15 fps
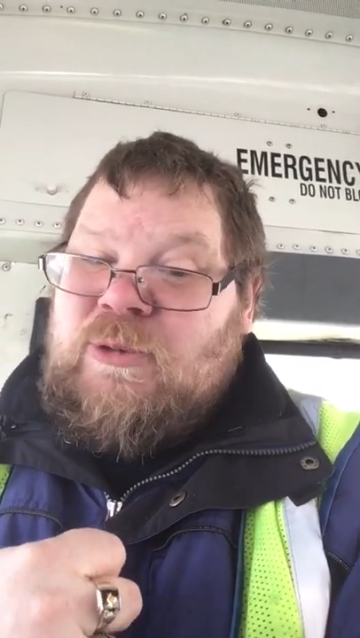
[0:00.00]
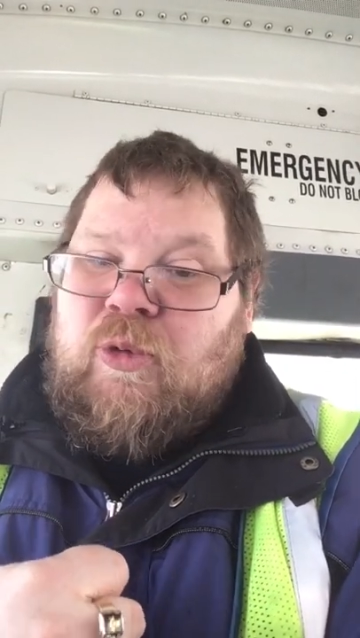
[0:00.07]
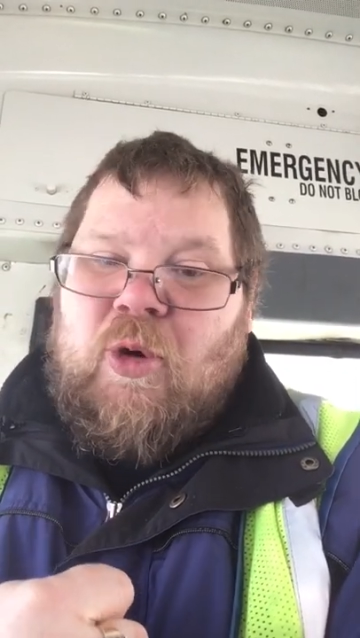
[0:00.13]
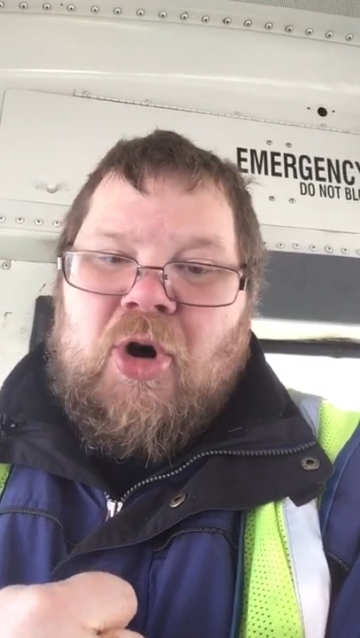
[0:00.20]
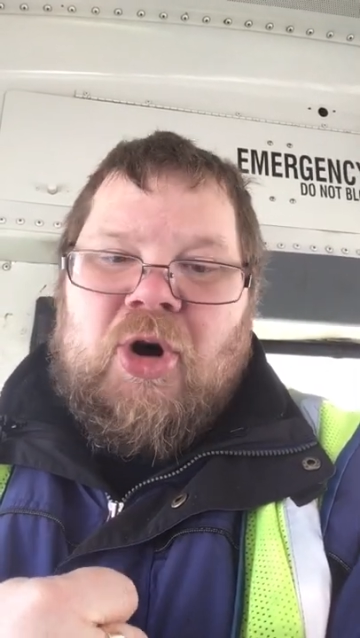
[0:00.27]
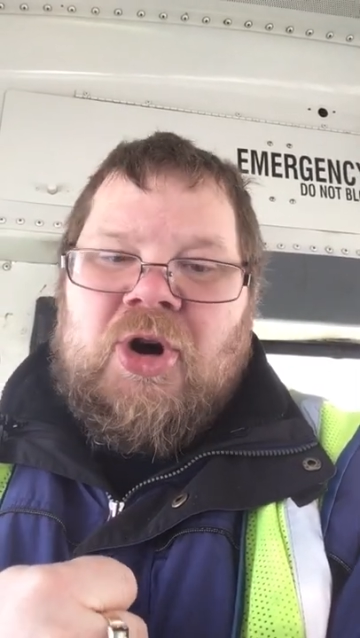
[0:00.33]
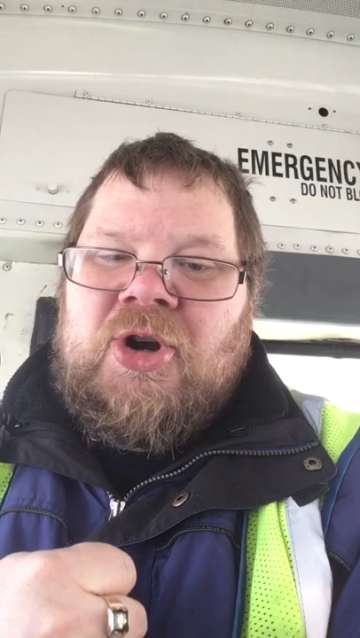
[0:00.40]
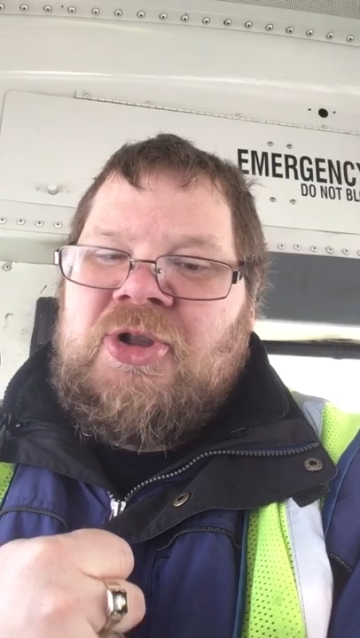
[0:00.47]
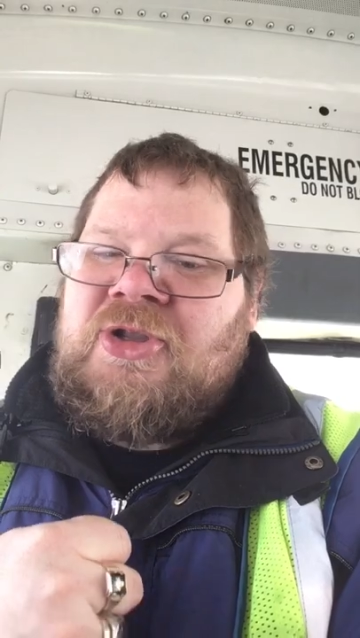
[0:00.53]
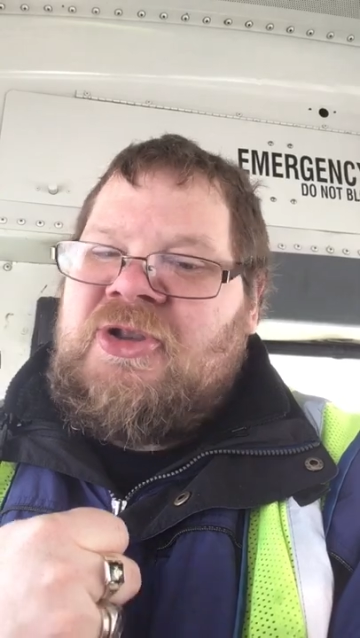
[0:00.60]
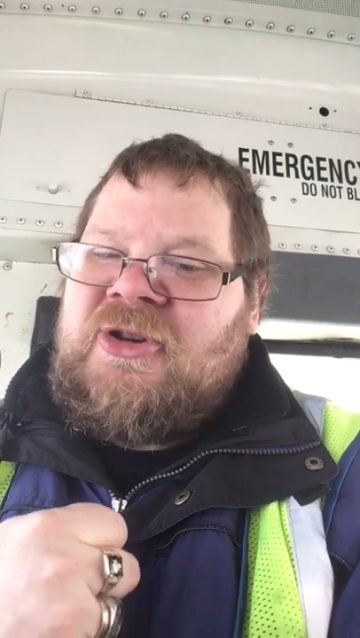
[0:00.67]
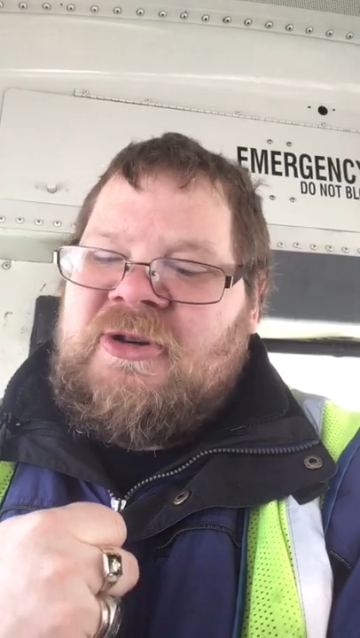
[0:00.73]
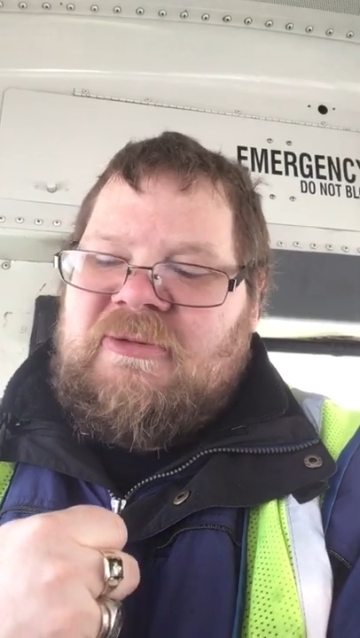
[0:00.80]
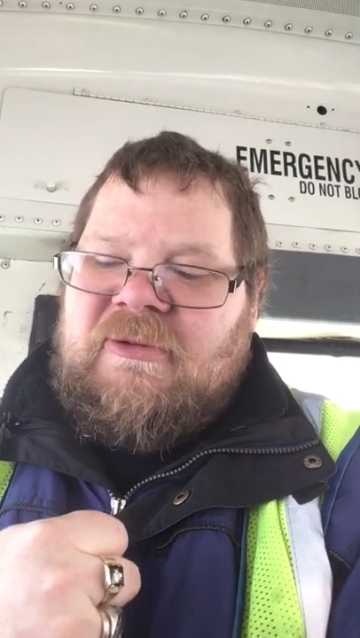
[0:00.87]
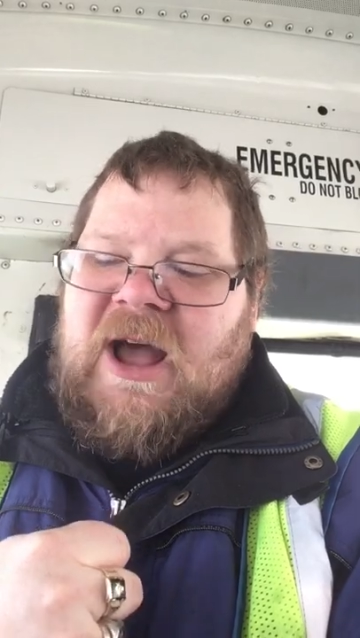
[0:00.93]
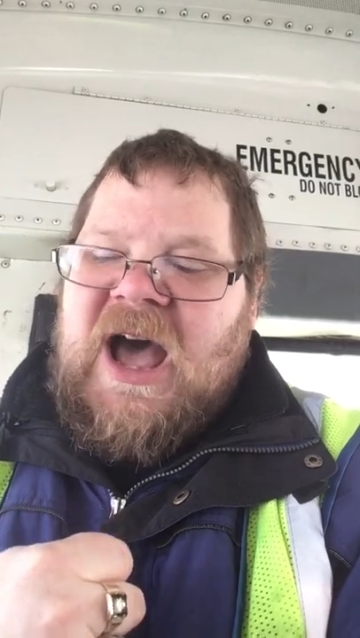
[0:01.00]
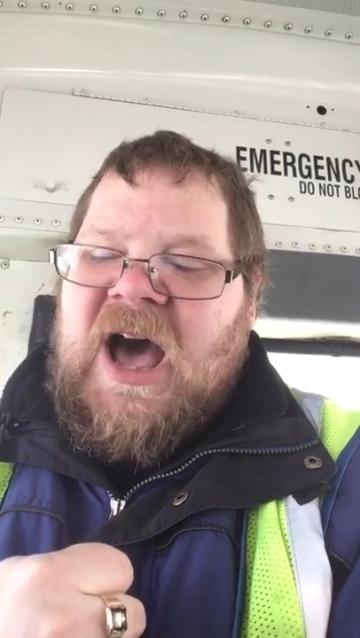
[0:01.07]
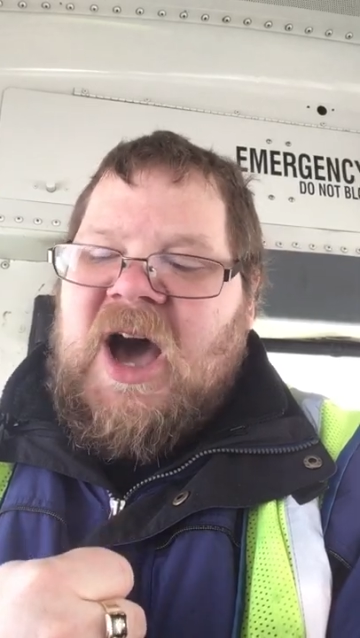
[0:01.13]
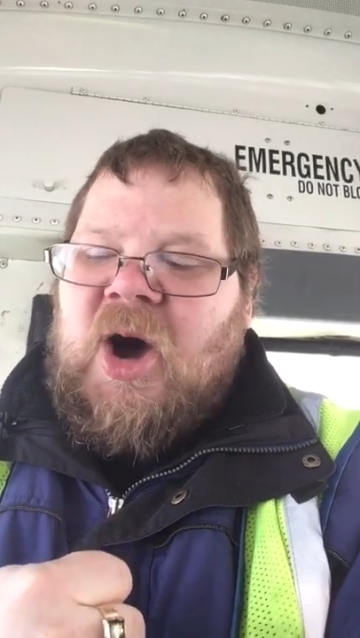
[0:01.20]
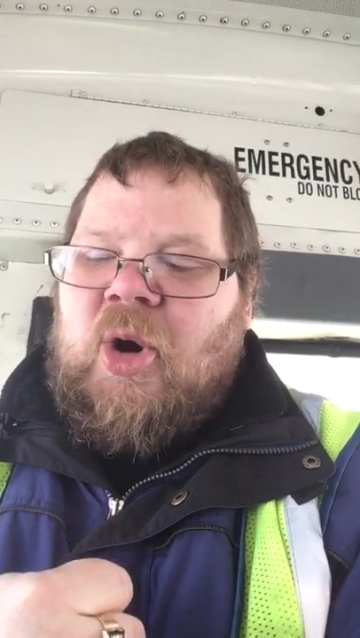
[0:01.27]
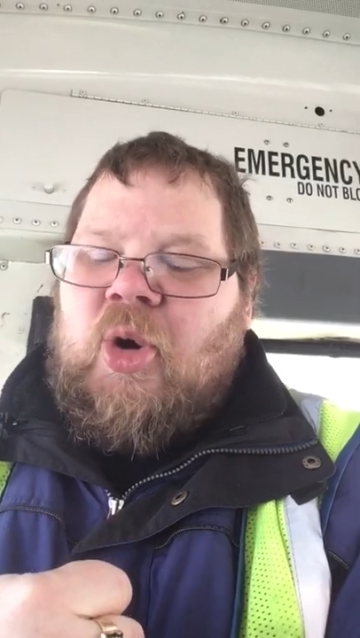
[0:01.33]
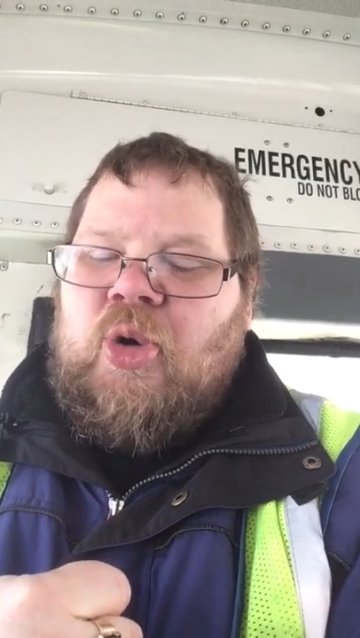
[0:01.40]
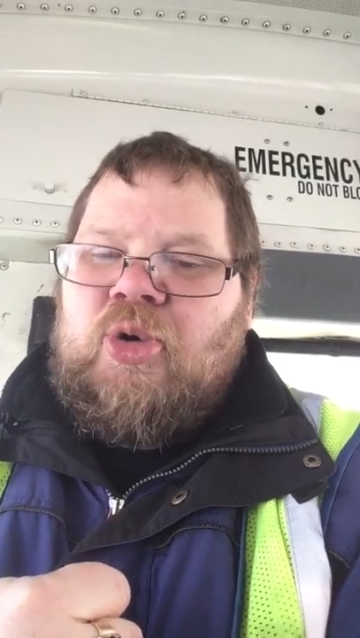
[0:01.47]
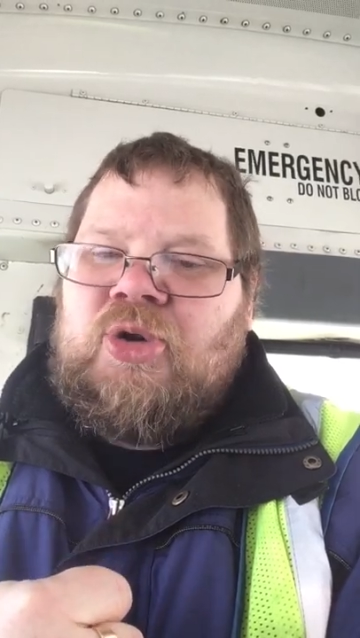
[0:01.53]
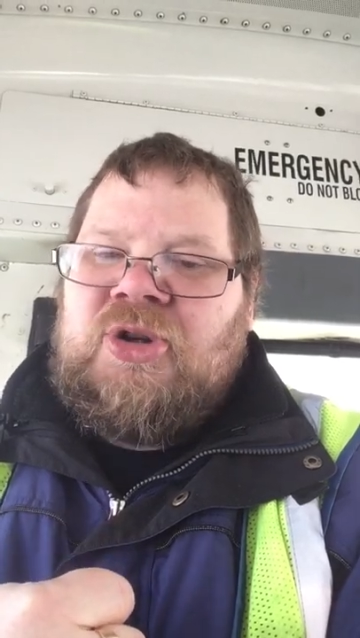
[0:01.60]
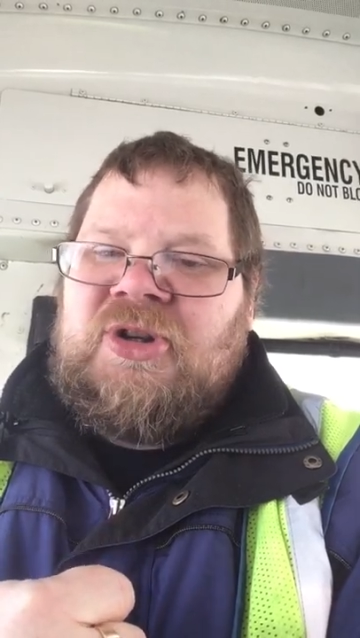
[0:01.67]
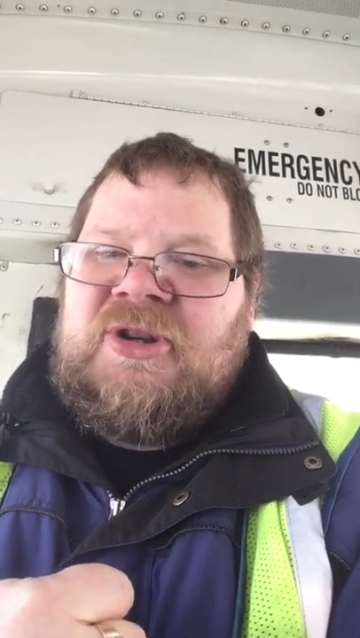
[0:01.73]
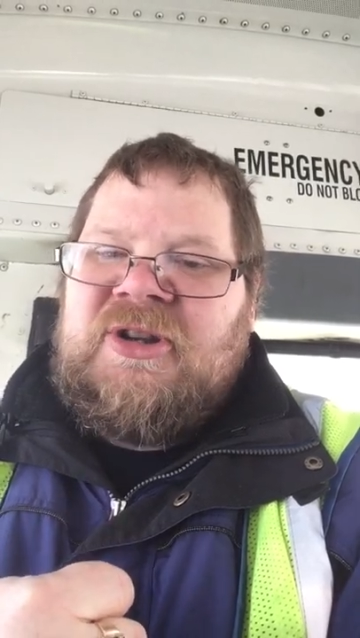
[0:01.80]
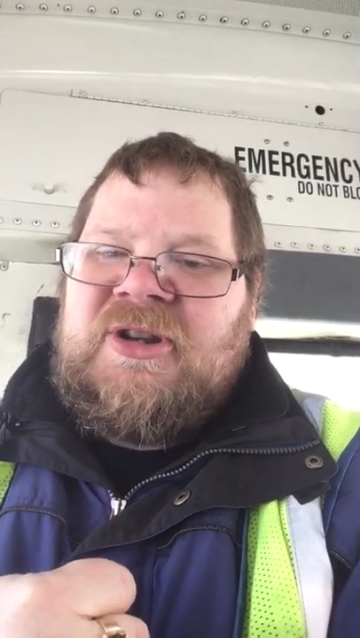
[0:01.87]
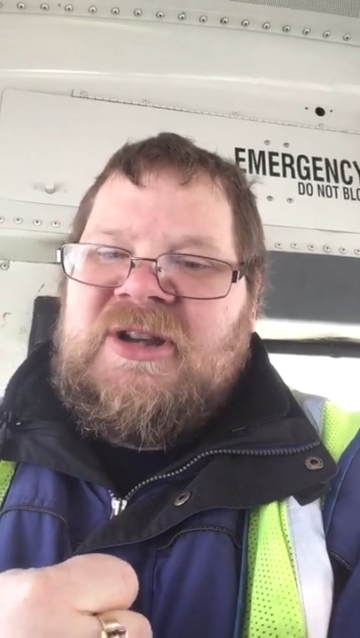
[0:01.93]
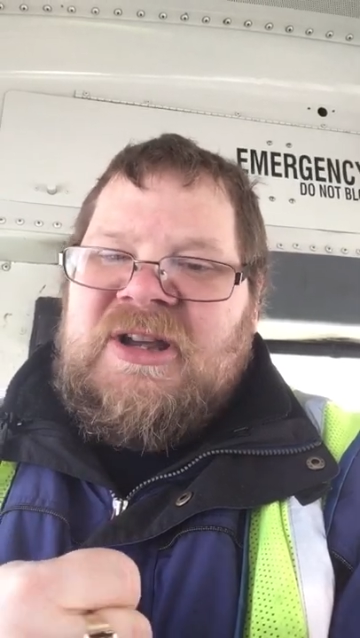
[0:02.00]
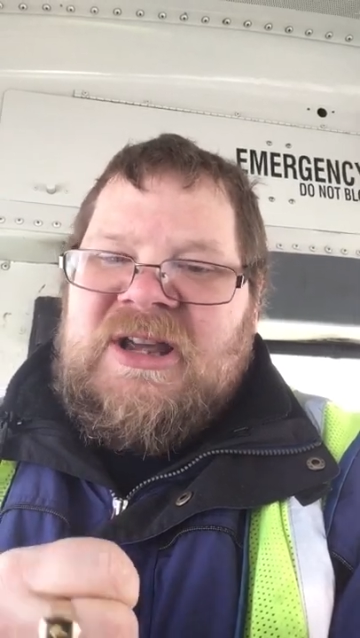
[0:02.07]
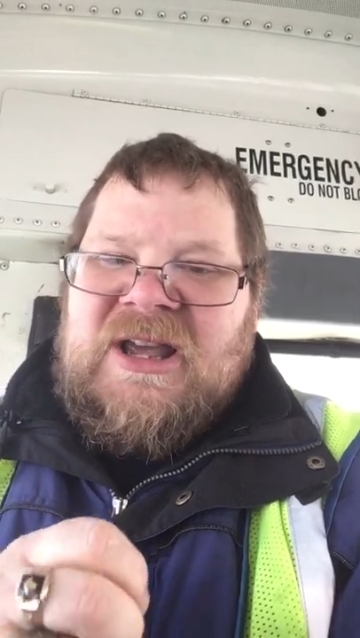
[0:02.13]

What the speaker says: toward the ground,